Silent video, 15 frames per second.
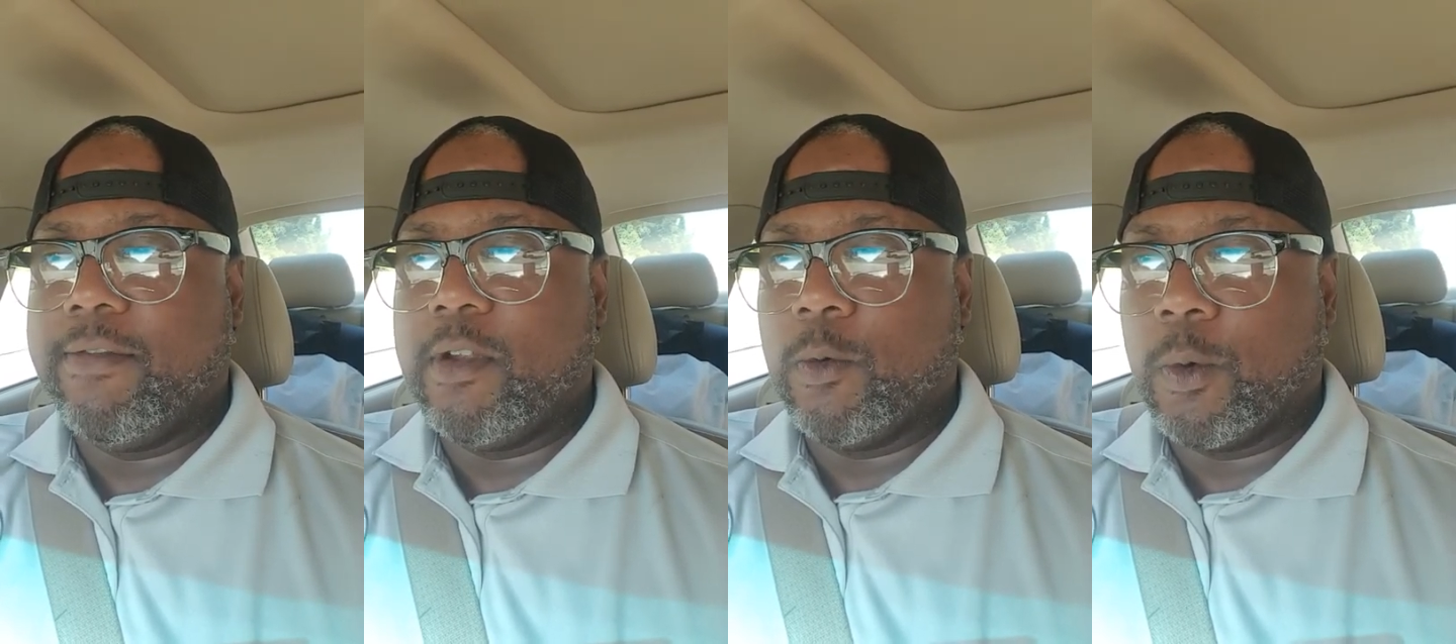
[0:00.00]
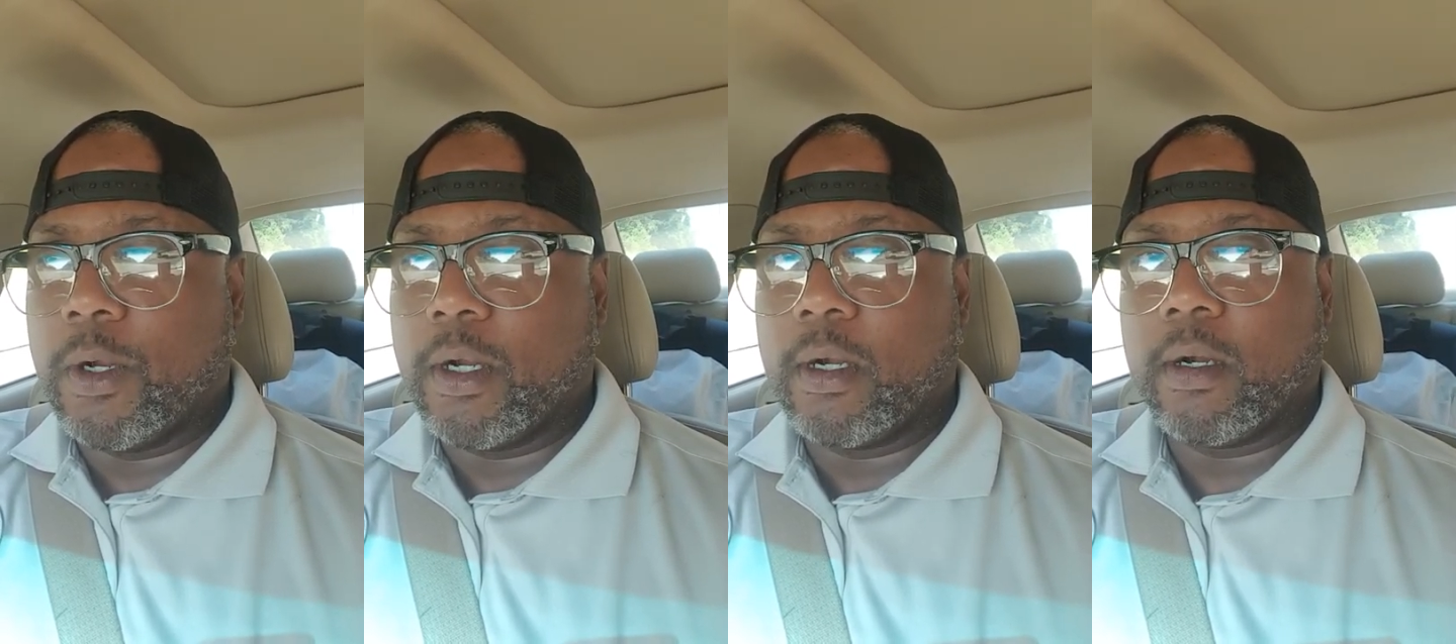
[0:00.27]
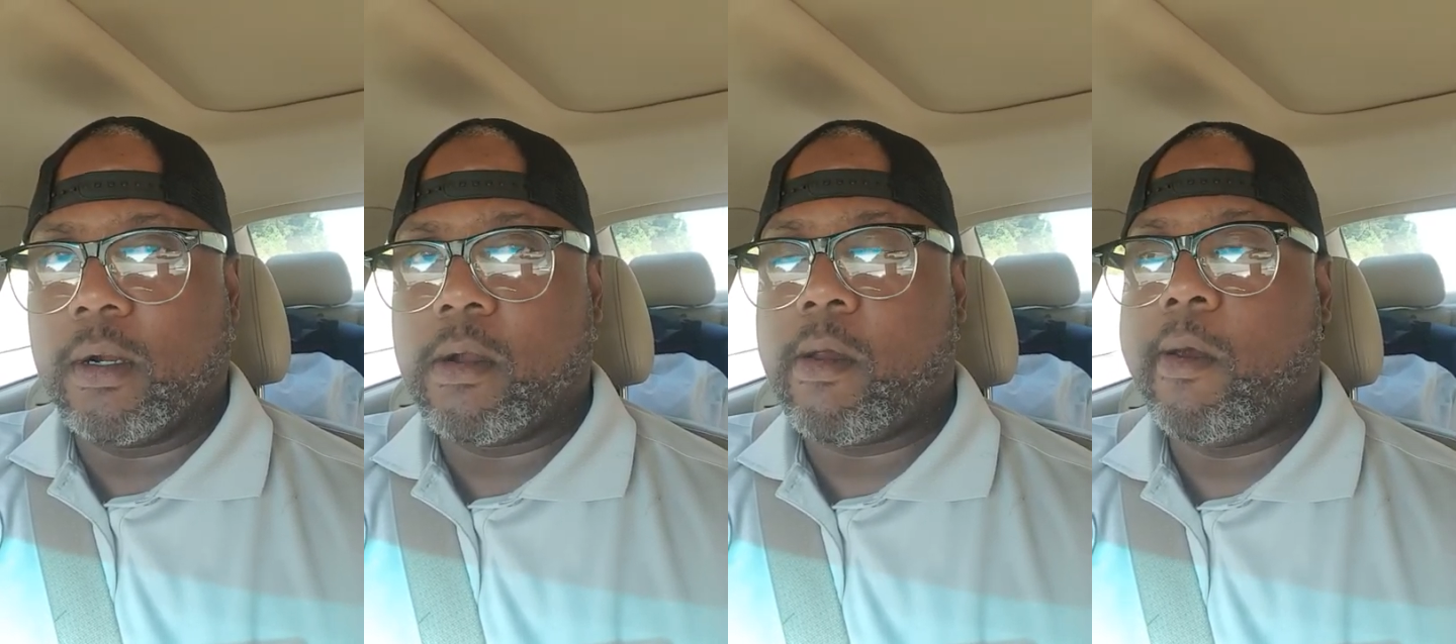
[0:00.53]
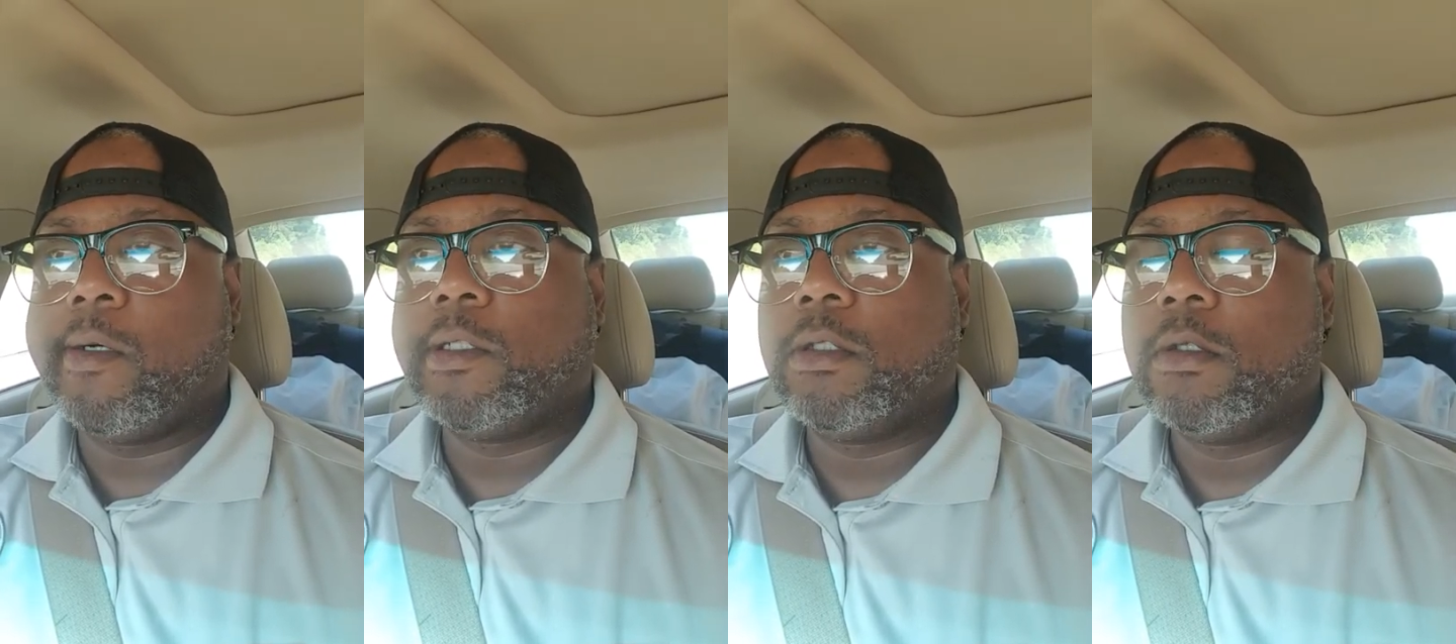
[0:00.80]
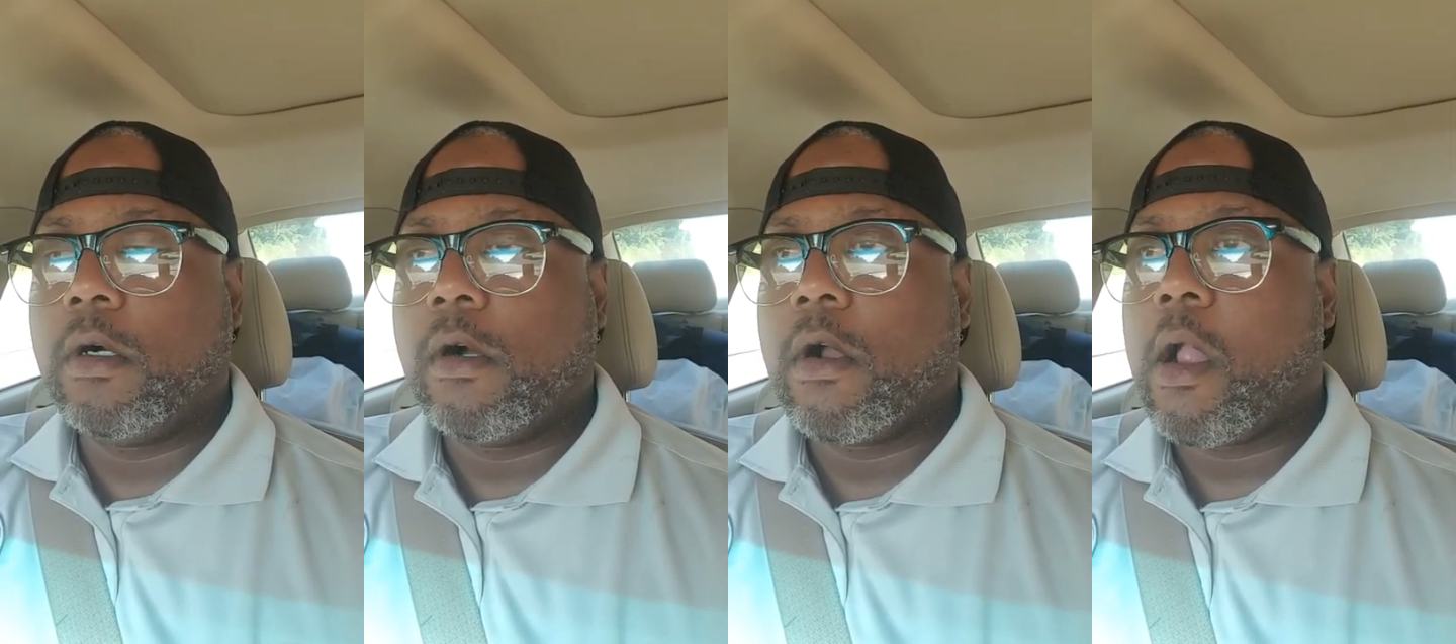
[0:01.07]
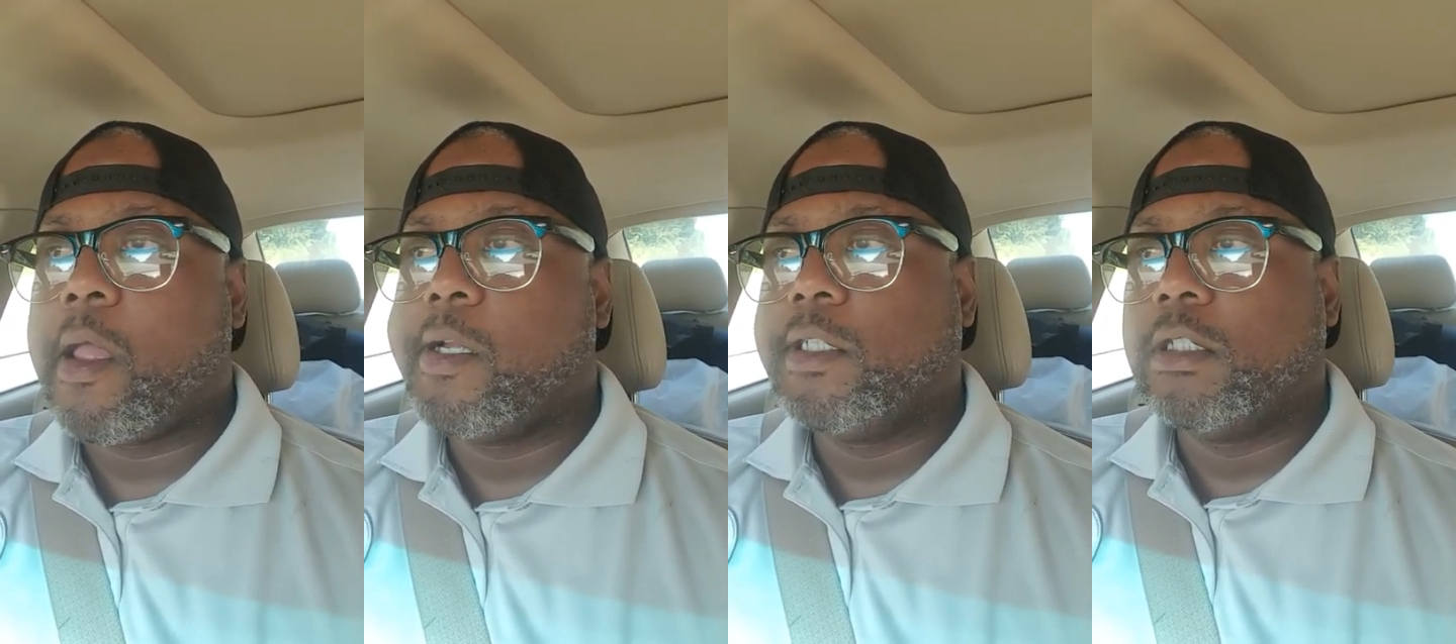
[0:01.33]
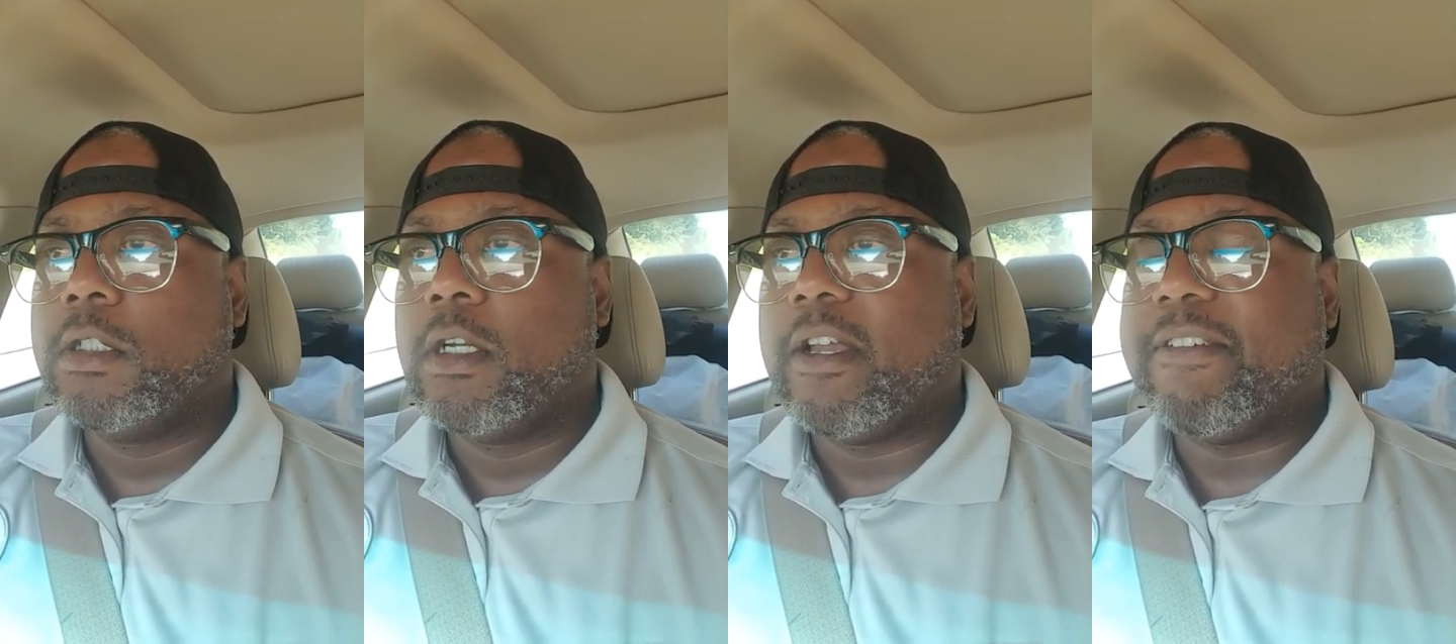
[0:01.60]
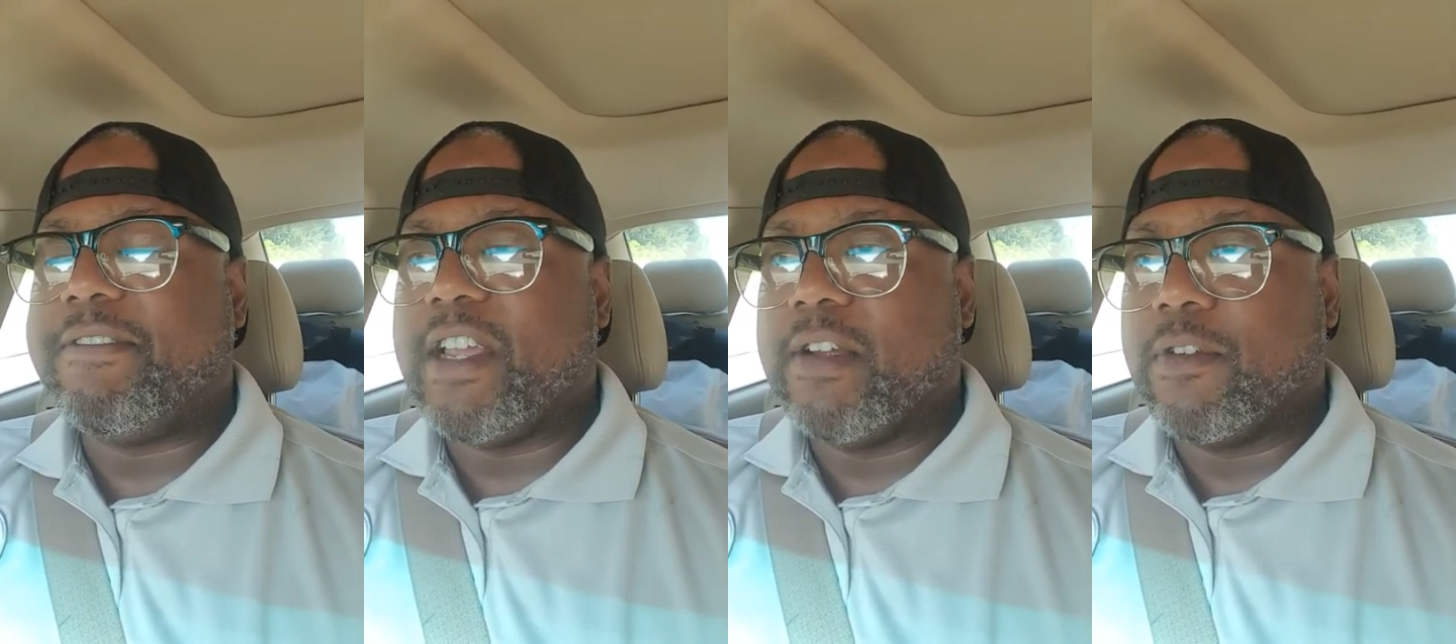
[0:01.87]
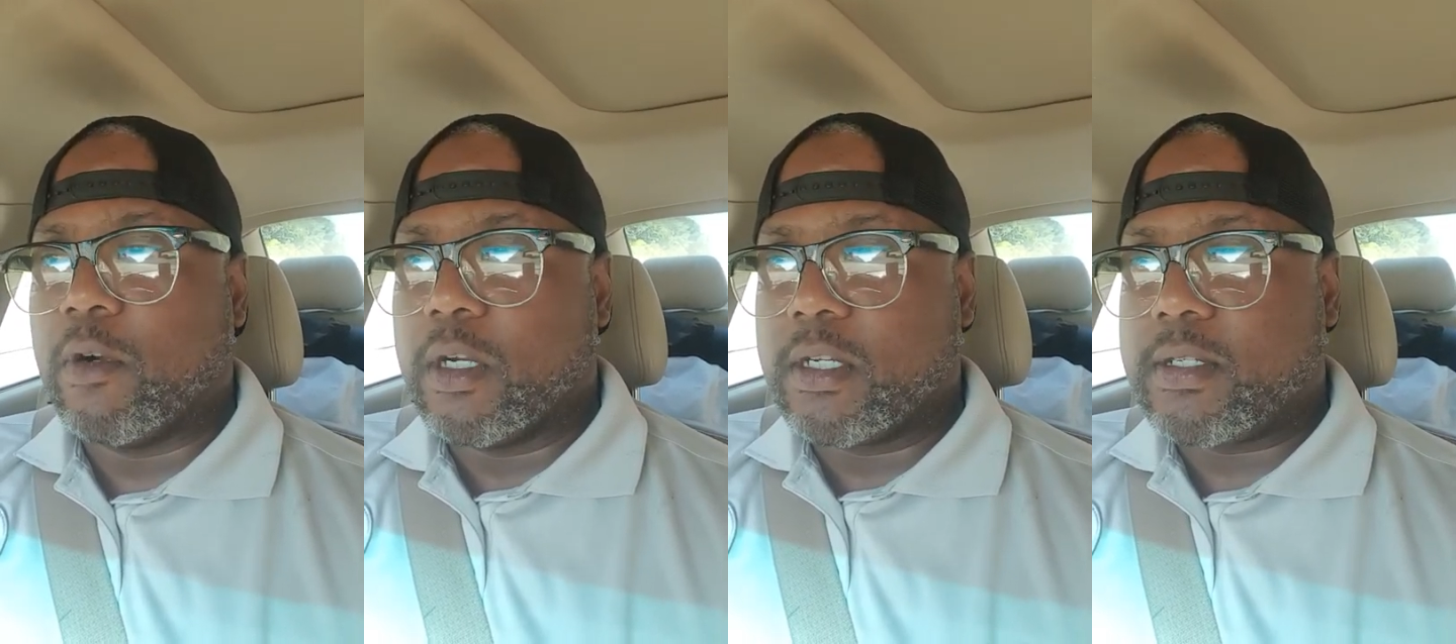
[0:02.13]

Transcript: everywhere. Favor